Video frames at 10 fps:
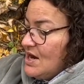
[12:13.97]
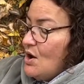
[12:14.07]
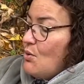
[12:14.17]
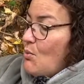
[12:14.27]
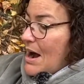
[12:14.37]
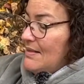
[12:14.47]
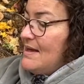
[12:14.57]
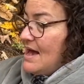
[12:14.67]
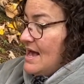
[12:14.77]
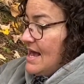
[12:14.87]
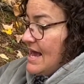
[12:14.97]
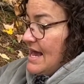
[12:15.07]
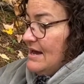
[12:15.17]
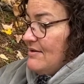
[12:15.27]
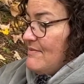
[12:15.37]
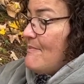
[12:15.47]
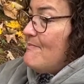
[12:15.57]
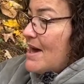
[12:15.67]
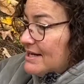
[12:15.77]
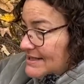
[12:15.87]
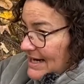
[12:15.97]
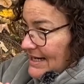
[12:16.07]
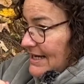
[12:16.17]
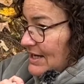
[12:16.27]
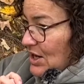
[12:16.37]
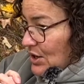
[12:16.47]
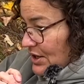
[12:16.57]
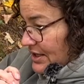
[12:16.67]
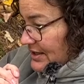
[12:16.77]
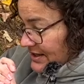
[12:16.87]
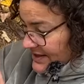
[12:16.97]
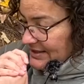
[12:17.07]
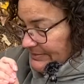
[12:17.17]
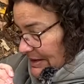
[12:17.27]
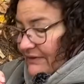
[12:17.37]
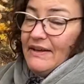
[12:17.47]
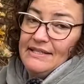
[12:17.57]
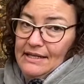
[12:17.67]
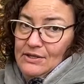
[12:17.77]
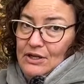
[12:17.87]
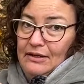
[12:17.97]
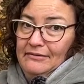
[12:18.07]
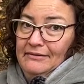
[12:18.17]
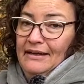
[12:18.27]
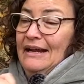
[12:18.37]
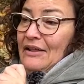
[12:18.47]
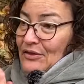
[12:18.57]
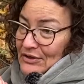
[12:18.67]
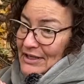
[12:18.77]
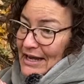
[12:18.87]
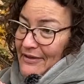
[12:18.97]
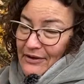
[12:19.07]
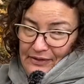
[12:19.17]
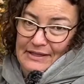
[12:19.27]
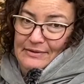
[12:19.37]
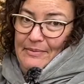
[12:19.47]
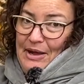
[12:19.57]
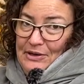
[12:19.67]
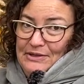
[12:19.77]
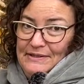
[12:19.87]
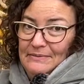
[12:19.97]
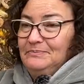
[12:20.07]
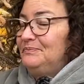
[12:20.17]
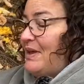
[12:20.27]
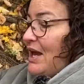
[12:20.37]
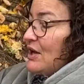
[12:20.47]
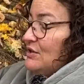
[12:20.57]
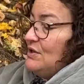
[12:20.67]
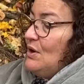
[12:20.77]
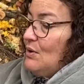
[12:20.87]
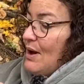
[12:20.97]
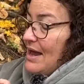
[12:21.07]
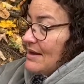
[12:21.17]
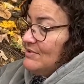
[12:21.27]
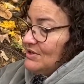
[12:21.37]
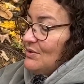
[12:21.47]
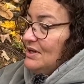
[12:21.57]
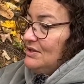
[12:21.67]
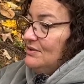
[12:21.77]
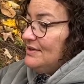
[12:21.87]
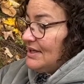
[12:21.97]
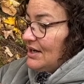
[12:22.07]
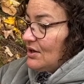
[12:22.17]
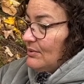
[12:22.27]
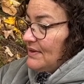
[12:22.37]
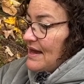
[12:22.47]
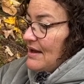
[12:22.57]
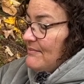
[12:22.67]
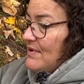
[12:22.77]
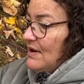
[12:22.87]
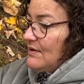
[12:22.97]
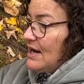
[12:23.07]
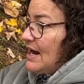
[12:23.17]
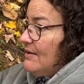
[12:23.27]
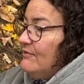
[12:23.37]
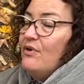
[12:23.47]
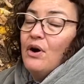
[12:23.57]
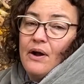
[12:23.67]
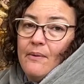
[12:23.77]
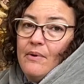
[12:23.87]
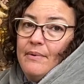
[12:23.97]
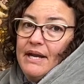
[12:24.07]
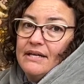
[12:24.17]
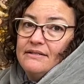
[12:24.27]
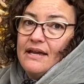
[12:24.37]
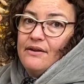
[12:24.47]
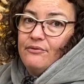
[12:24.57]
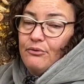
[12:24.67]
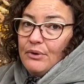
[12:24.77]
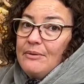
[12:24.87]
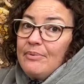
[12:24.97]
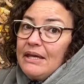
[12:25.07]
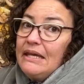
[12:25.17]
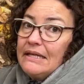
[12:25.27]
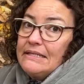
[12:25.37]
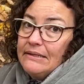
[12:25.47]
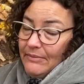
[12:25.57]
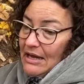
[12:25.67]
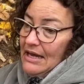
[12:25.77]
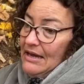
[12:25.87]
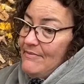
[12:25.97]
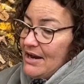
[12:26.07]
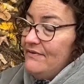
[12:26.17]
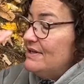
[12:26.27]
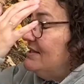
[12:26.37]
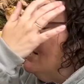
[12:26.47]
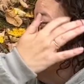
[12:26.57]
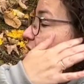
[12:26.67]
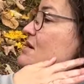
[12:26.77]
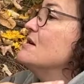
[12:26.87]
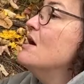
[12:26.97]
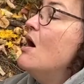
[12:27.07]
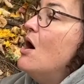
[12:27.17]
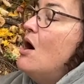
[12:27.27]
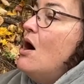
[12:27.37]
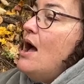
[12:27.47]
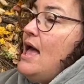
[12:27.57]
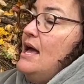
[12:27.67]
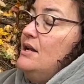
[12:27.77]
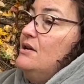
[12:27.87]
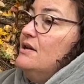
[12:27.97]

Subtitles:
while I am meditating on this manifestation, they're together. That's what matters. So I am just going to sit here with them for a couple minutes and repeat my manifestation and